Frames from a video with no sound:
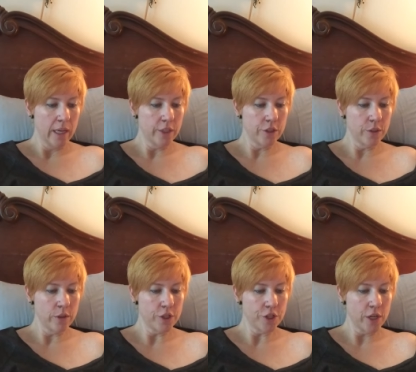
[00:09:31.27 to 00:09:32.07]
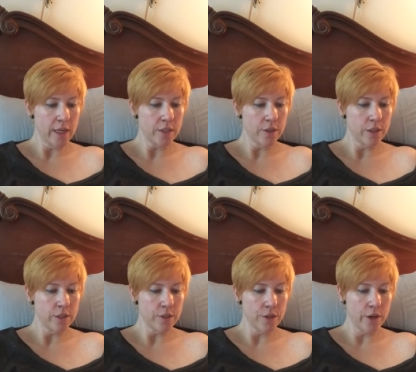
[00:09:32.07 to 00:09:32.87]
As soon as she entered the
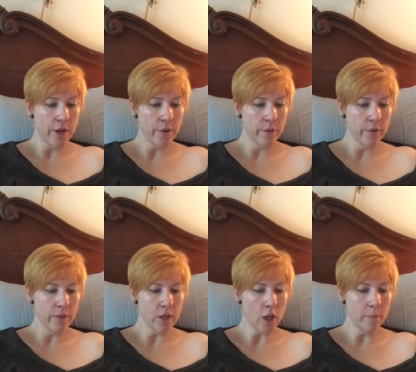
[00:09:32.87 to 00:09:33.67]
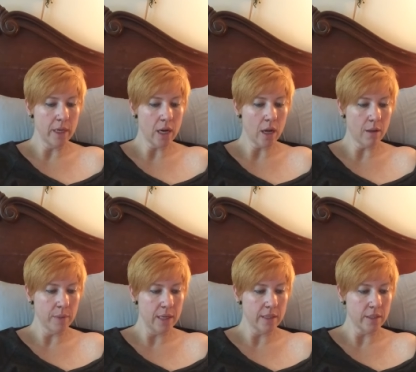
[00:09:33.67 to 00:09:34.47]
studio, the calming
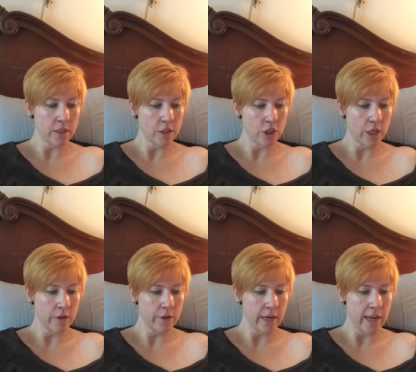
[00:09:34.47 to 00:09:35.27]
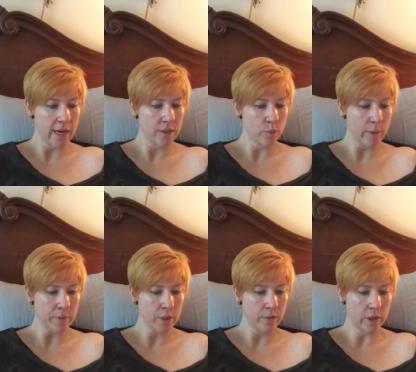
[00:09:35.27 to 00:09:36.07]
ambience she had created
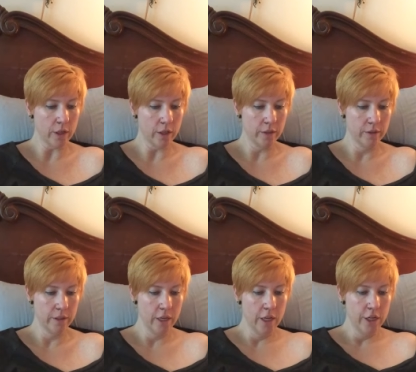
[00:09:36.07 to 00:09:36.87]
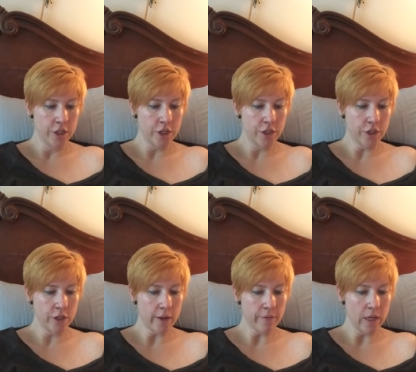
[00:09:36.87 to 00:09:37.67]
swept over her. She
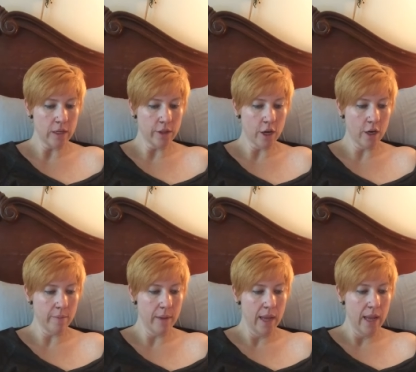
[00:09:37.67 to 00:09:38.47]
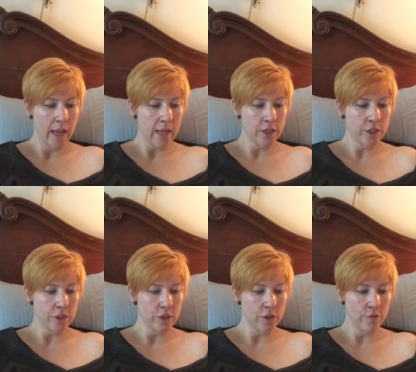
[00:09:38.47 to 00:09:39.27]
turned off the alarm and just
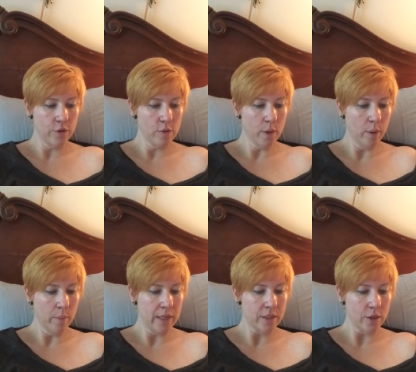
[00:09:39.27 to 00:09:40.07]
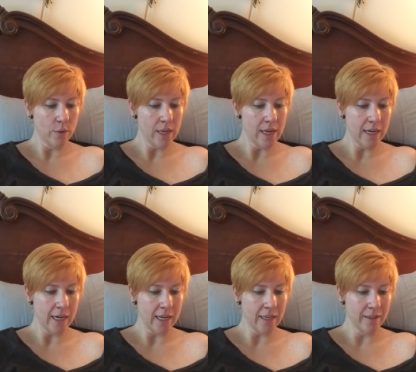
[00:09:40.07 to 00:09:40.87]
stood for a moment, soaking
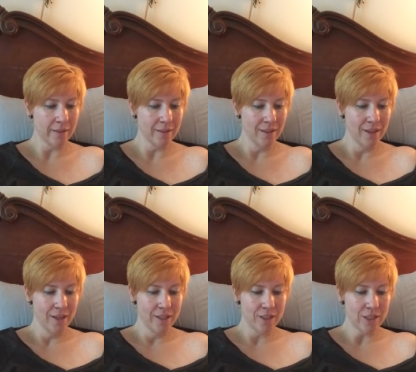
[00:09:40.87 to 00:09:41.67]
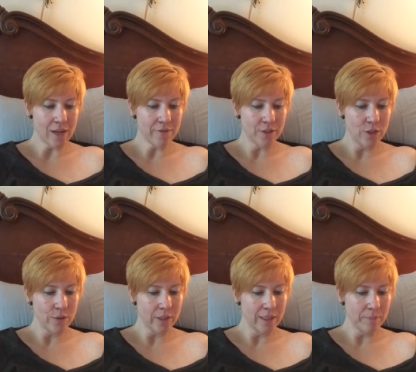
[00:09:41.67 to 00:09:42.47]
it in. Soft
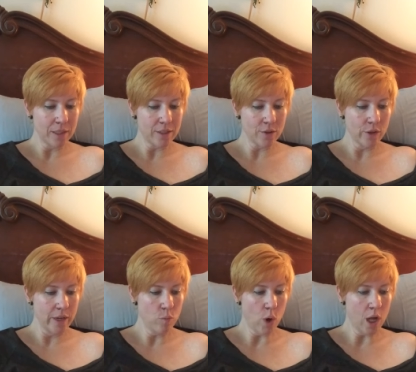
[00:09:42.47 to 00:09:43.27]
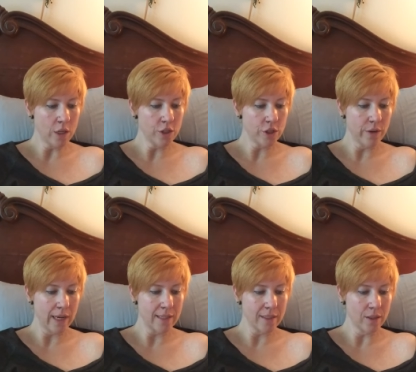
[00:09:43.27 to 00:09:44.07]
eucalyptus green walls
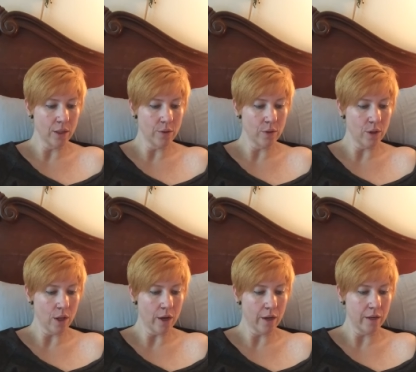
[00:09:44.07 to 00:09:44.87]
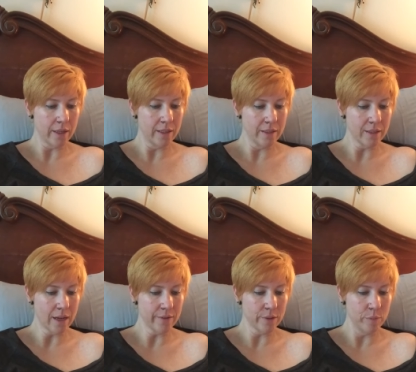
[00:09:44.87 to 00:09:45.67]
showcased local art in
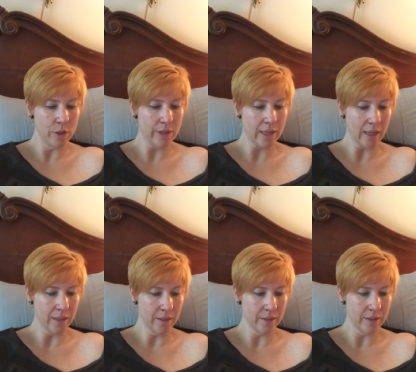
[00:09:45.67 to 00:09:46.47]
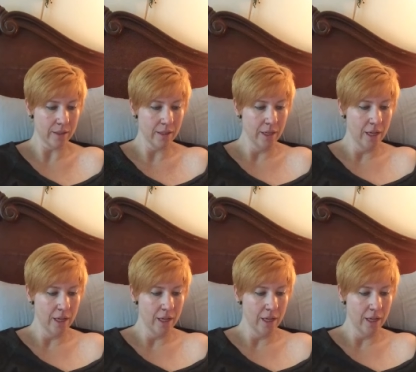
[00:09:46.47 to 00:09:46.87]
soft, muted colors.